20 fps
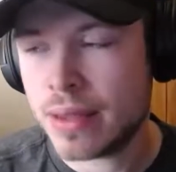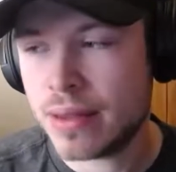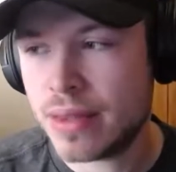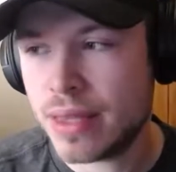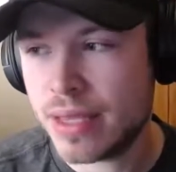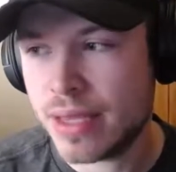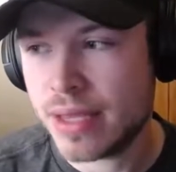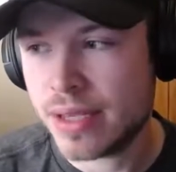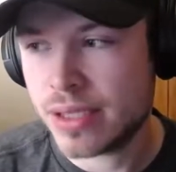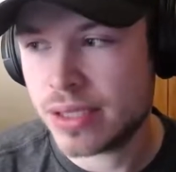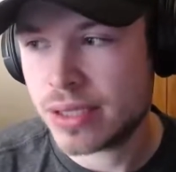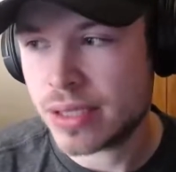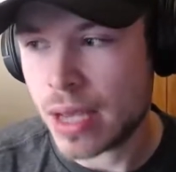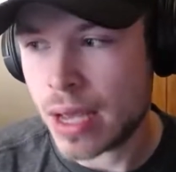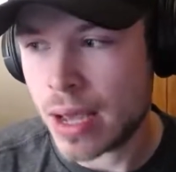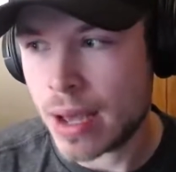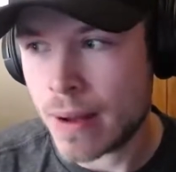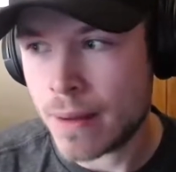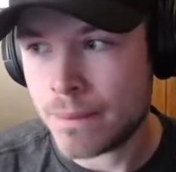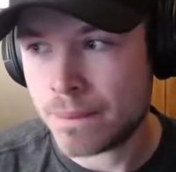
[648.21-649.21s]
These,
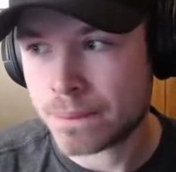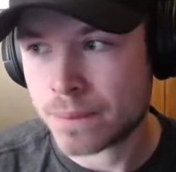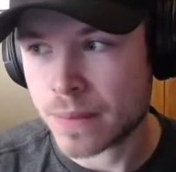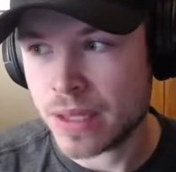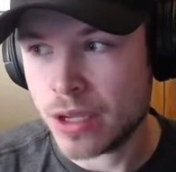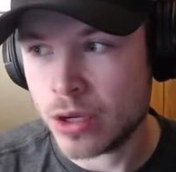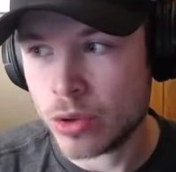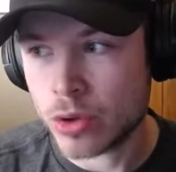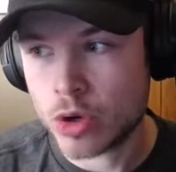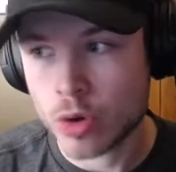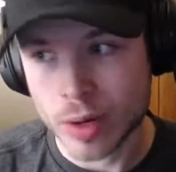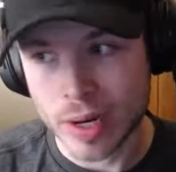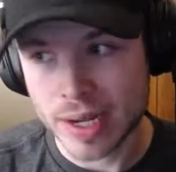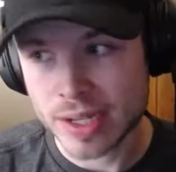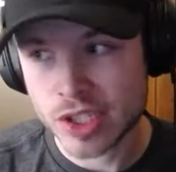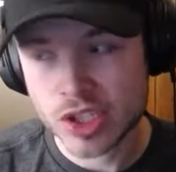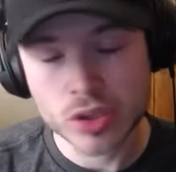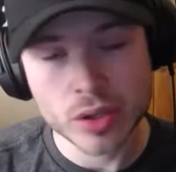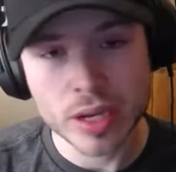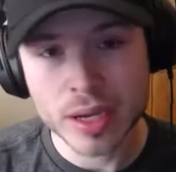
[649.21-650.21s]

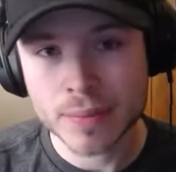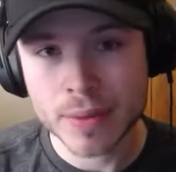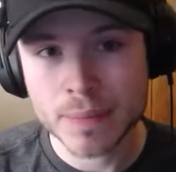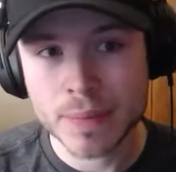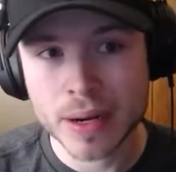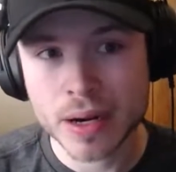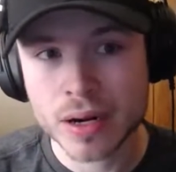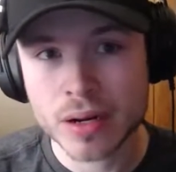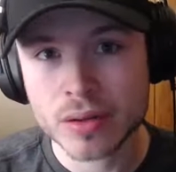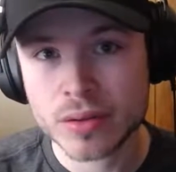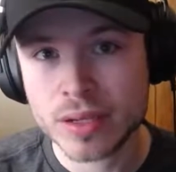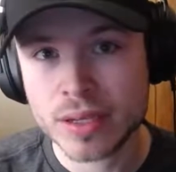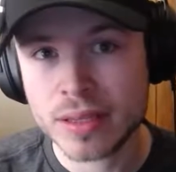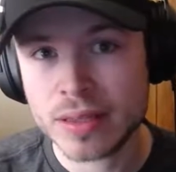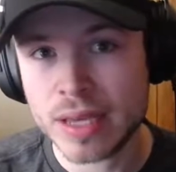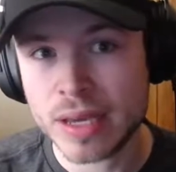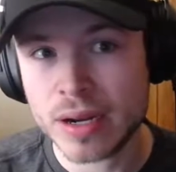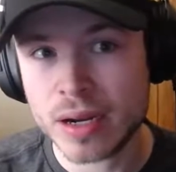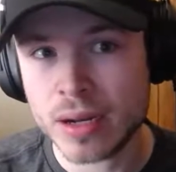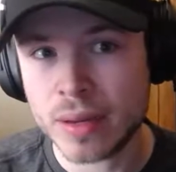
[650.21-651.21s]
grand slam
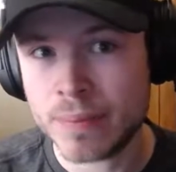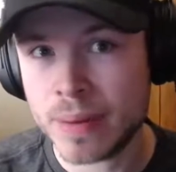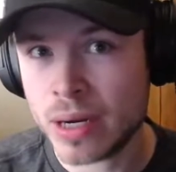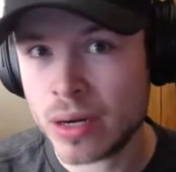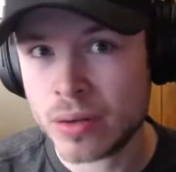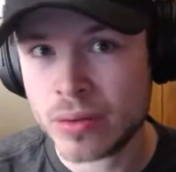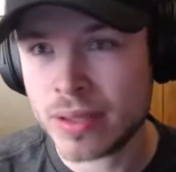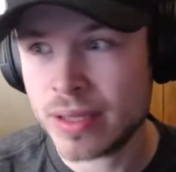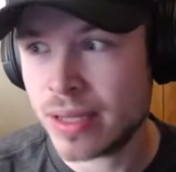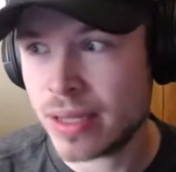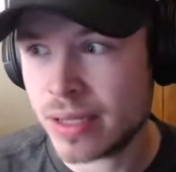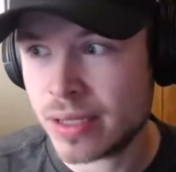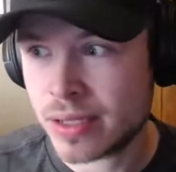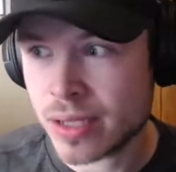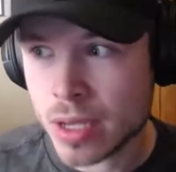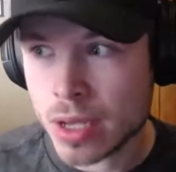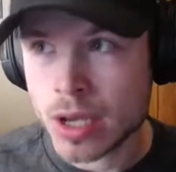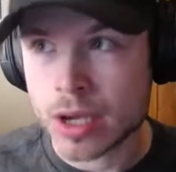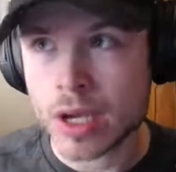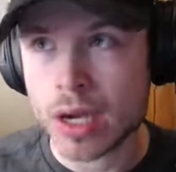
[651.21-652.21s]
apparently
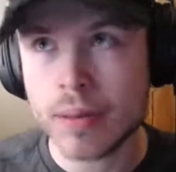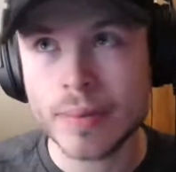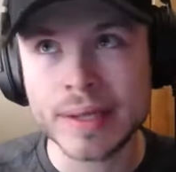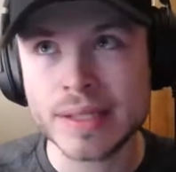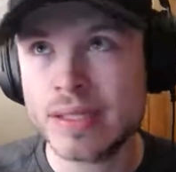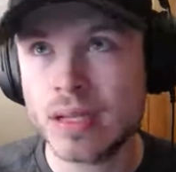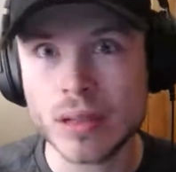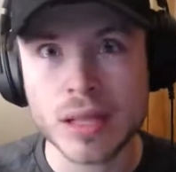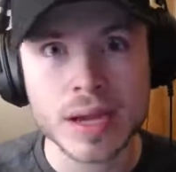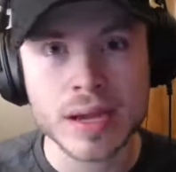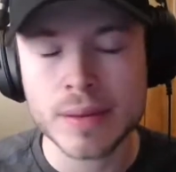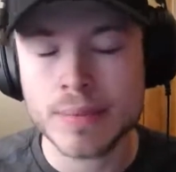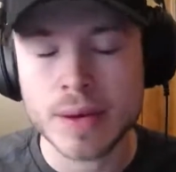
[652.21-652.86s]
is coming to light.